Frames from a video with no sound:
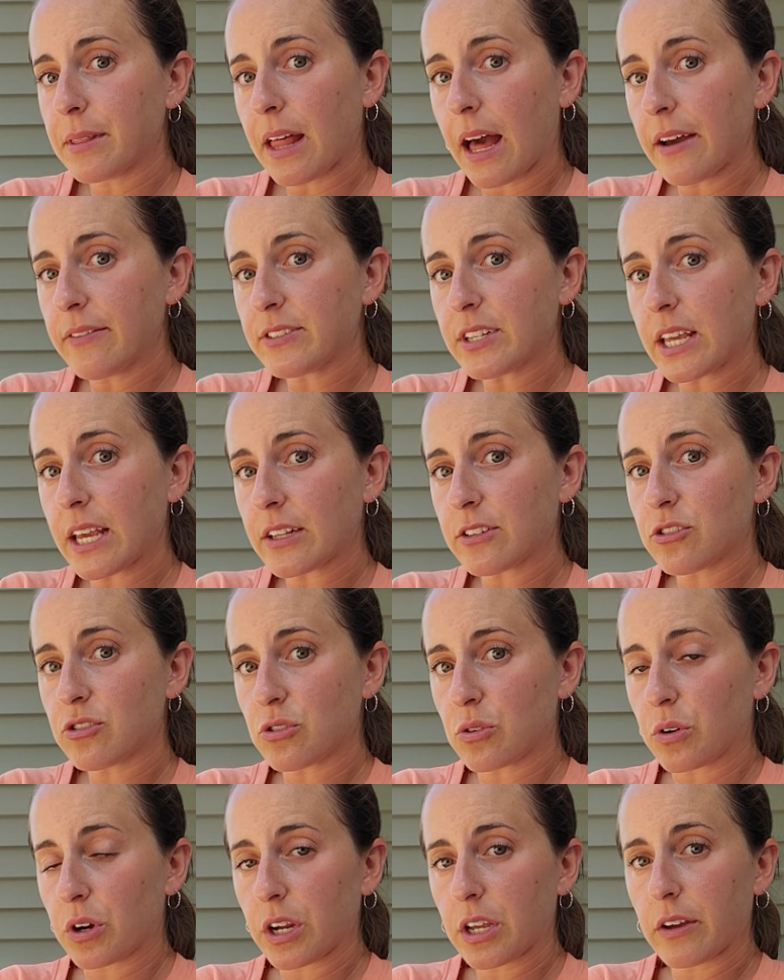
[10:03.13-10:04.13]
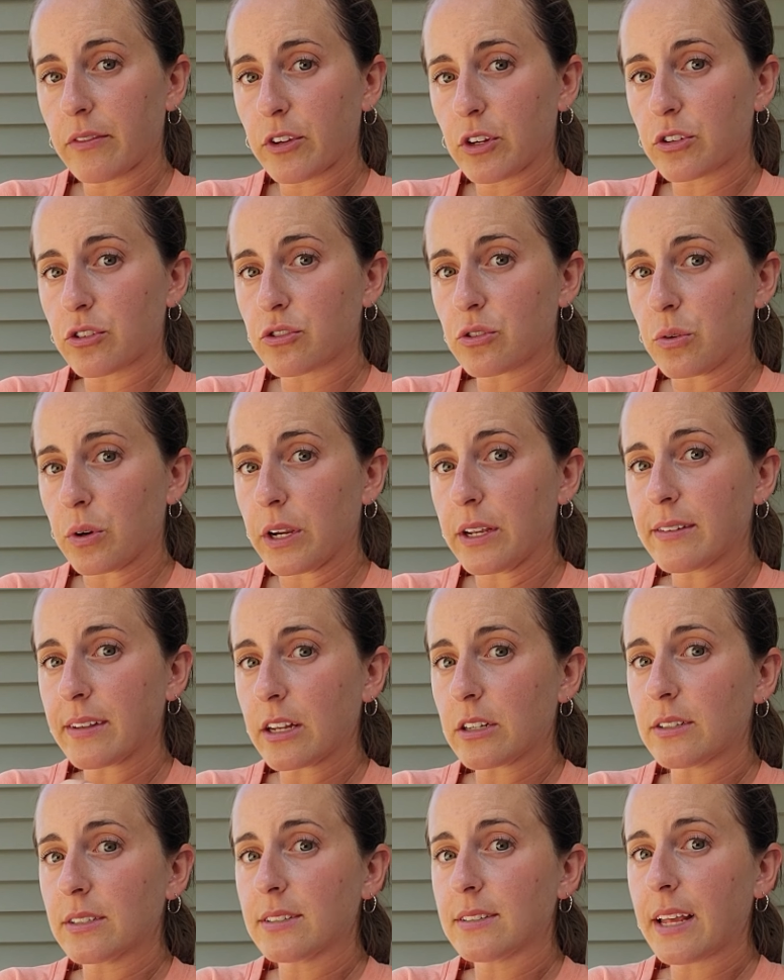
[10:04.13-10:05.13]
left hand story of your stories,
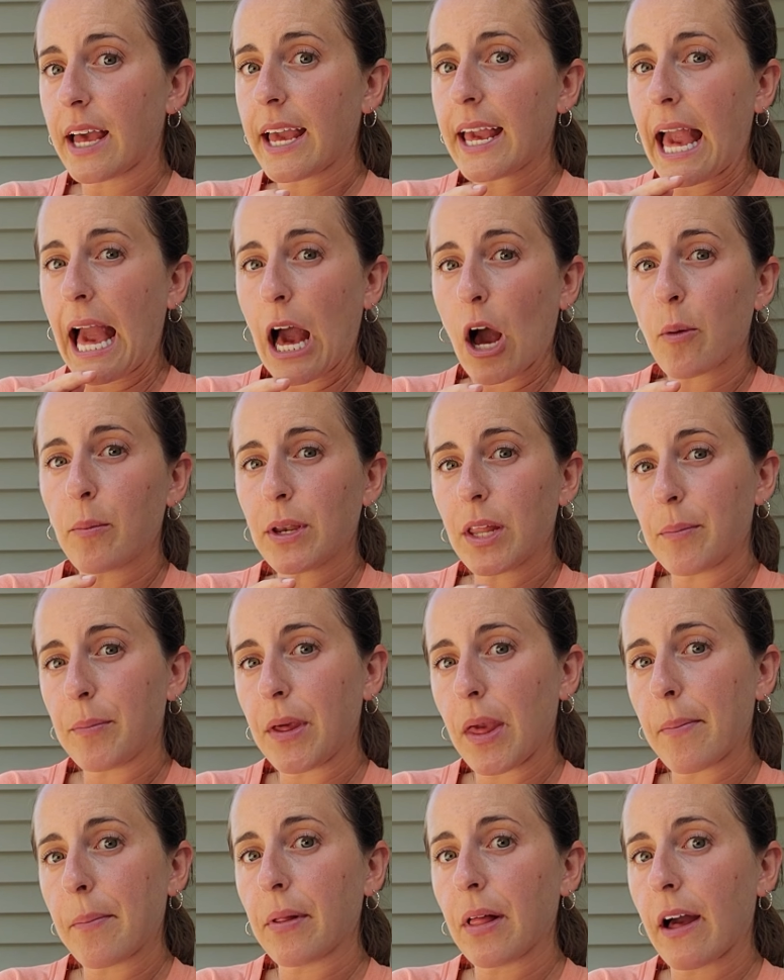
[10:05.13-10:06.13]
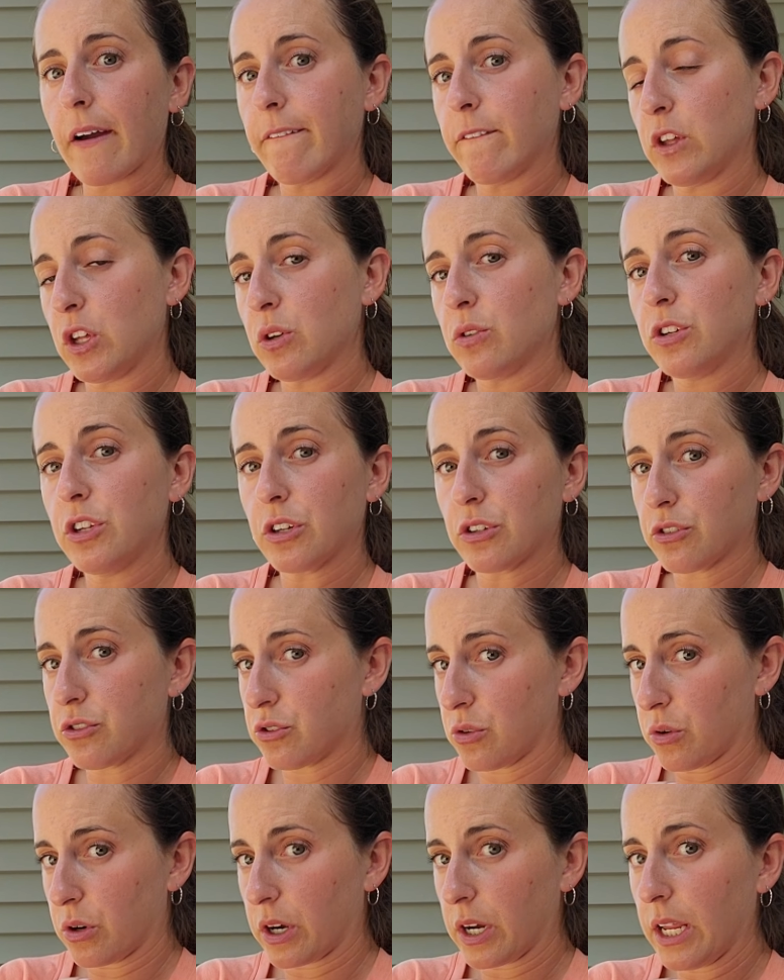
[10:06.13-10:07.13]
it'll say how many people have viewed your
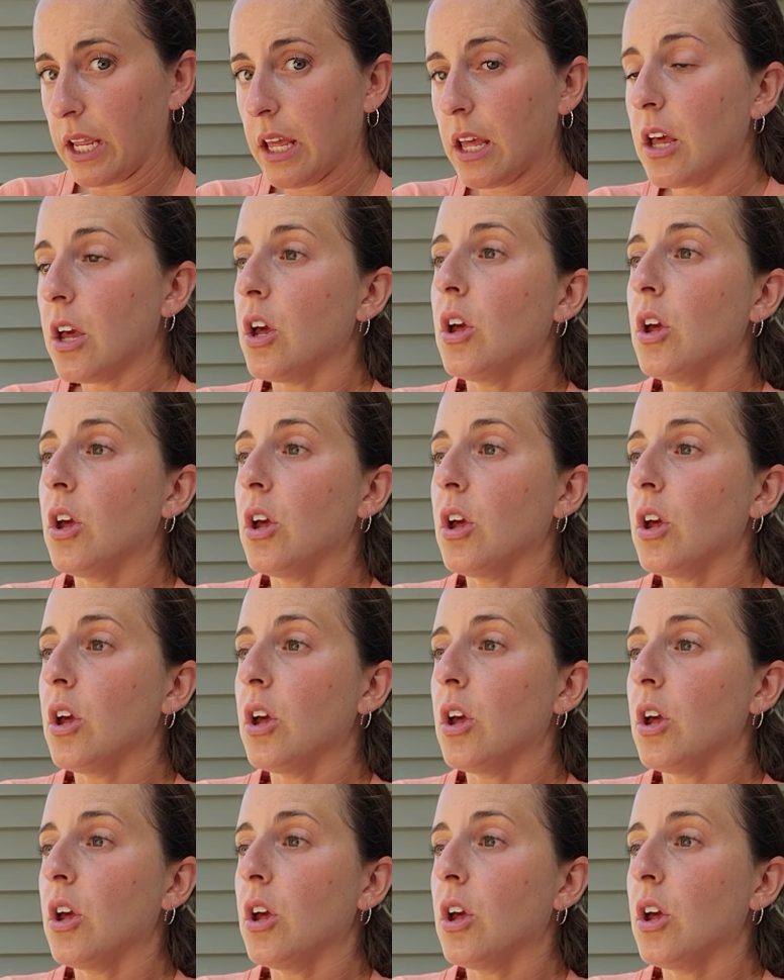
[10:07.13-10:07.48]
story.